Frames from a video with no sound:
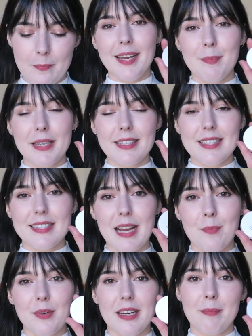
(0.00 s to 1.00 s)
I picked these
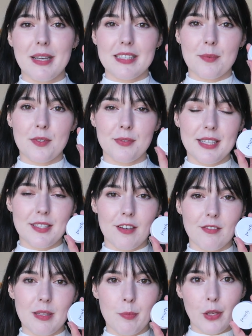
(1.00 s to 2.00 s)
up when I picked up the rest
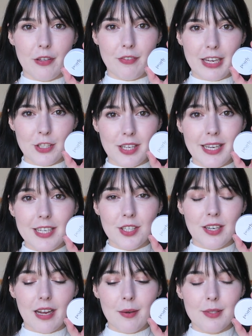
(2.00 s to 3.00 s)
of the Pearly Flash
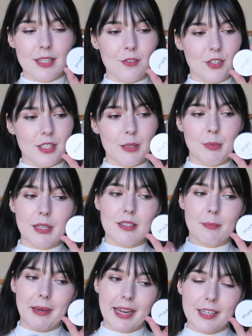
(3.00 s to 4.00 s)
collection. I was interested because
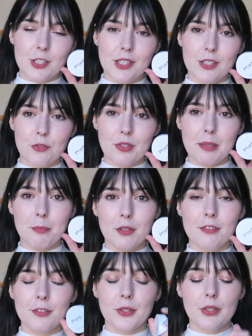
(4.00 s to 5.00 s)
the packaging is really
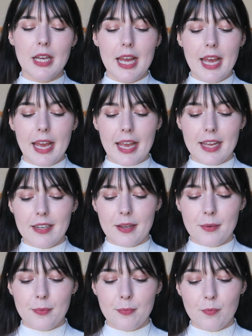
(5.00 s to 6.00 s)
beautiful and
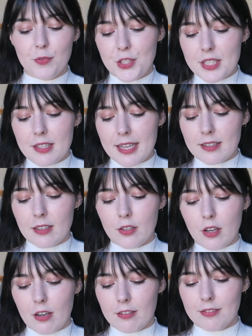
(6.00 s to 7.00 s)
I just like the
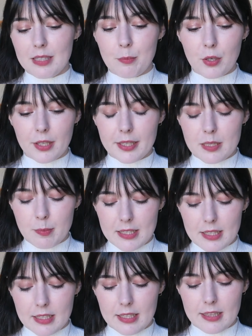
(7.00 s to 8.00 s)
look of the products
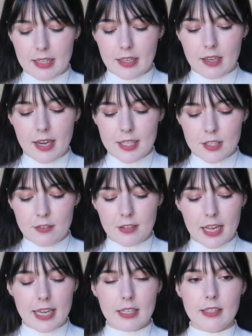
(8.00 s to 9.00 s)
basically. They're kind of
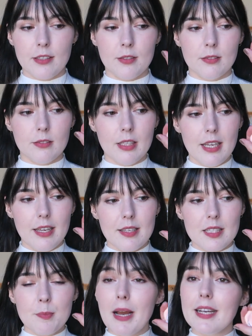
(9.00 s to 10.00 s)
like little
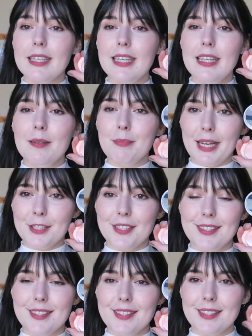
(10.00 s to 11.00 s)
sparkly
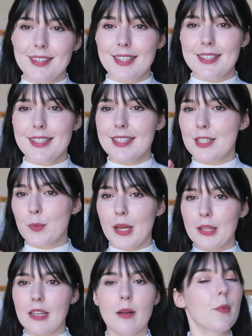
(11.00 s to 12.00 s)
blushes. This is
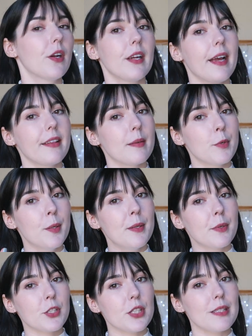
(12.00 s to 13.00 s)
one that I'm wearing at the
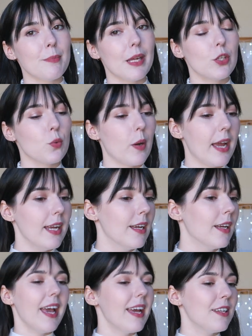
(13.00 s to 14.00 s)
moment which is Peach Way
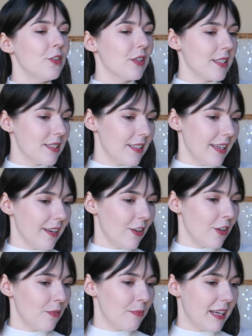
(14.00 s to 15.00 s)
and you can see it
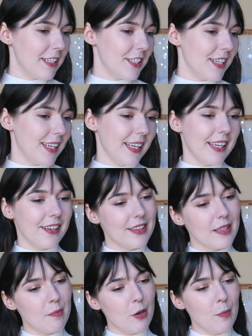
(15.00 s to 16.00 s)
on my cheek here
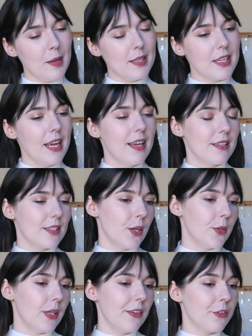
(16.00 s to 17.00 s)
at the moment.
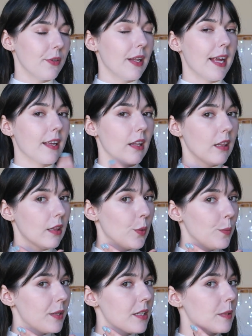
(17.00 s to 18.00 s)
So if you like
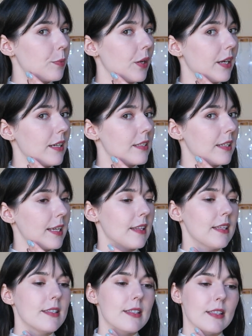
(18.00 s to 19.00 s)
luminous products like
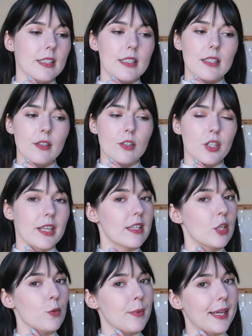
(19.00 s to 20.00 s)
this there is a good chance
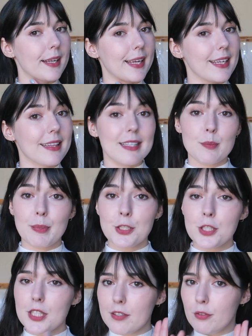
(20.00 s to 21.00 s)
that you might like these
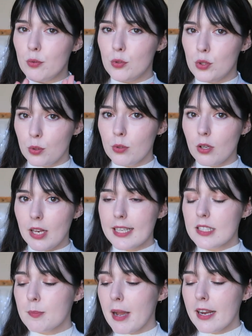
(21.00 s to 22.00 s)
blushes. If you do not
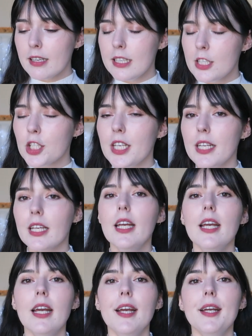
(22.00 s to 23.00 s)
like a sparkly cheek
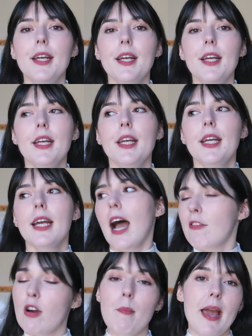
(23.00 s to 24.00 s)

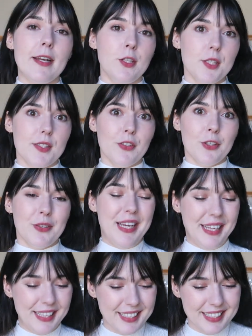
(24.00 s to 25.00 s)
I've got bad news for you.
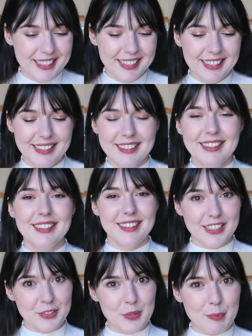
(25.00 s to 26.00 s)

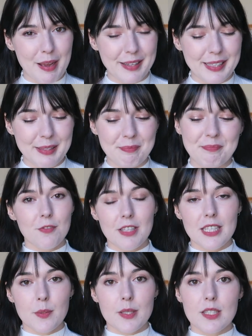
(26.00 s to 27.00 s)
They're all sparkly. So for
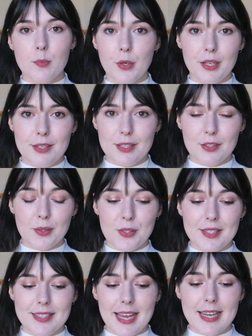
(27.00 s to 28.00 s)
these ones, the product
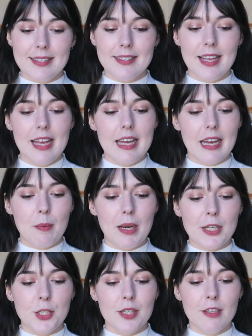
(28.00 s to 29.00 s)
description says, a
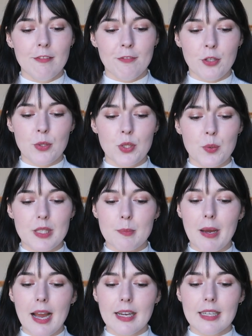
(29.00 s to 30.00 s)
blusher infused with
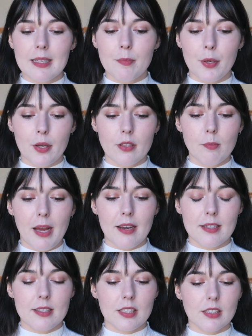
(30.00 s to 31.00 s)
sparkling pearl
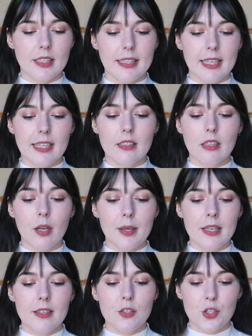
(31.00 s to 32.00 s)
powder to create a
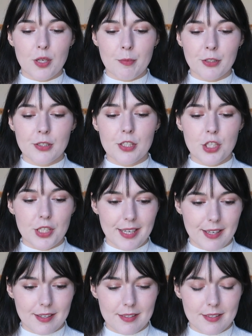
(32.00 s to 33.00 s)
glowy shimmer
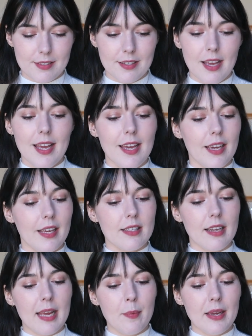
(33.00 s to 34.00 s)
cheeks. Its
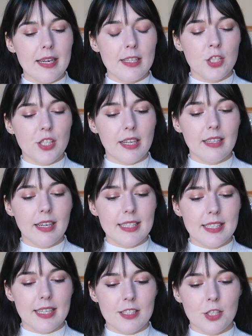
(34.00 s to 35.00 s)
lightweight and
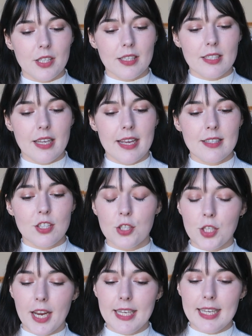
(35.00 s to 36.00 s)
jelly-like texture contains
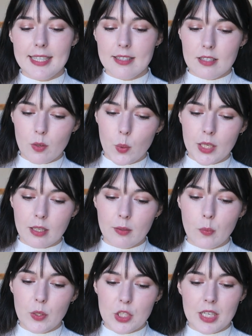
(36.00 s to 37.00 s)
shine essence
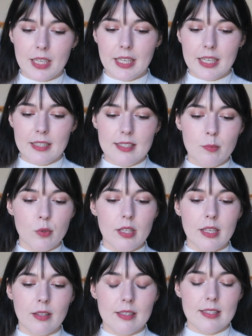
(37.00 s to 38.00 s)
oil, which adheres
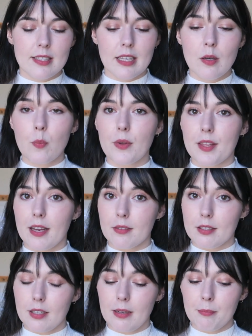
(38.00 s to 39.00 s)
smoothly on the skin
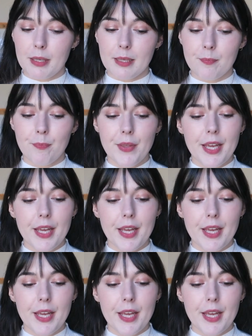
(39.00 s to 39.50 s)
without clumping.